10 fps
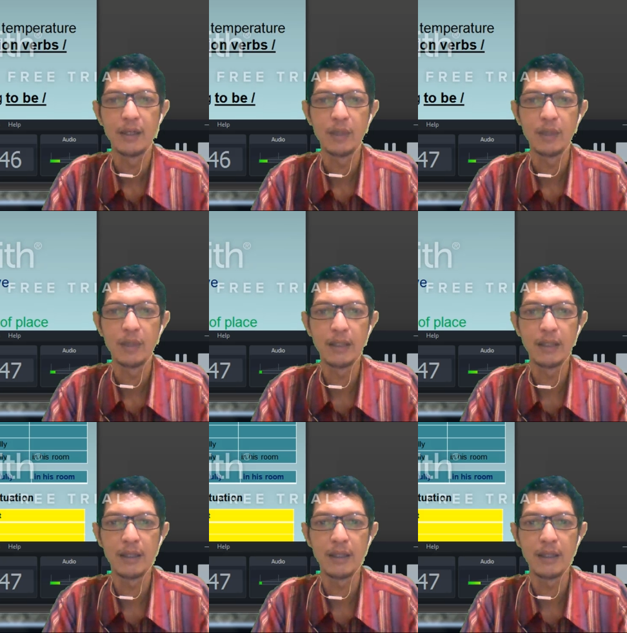we
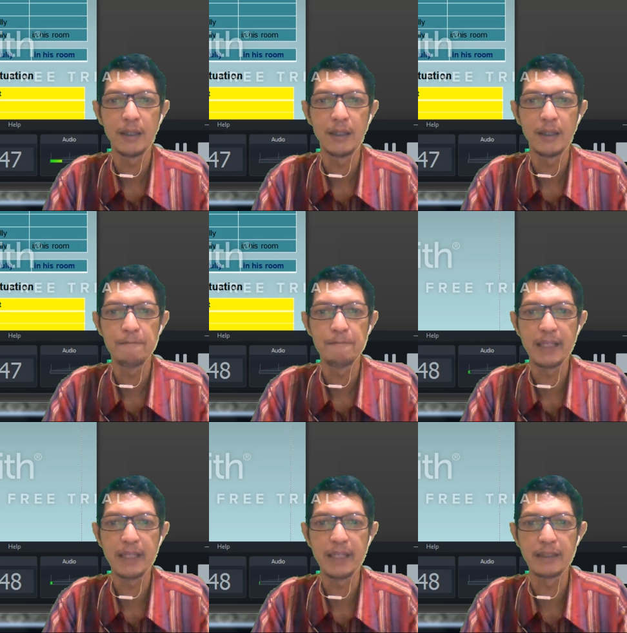can
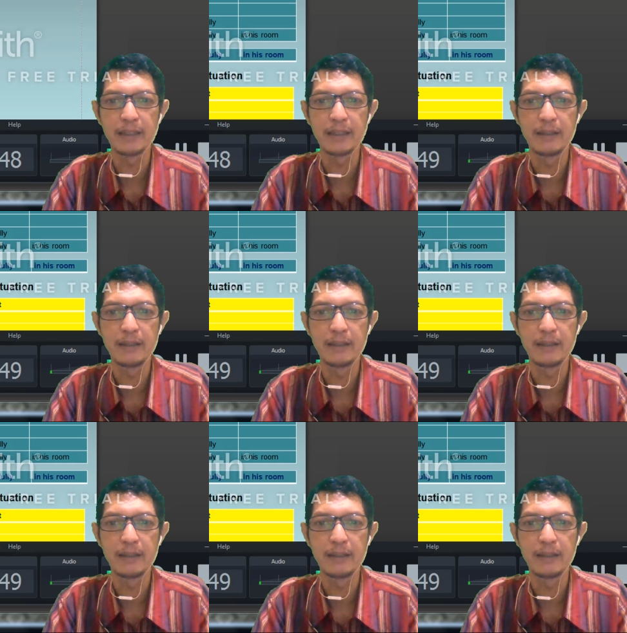make it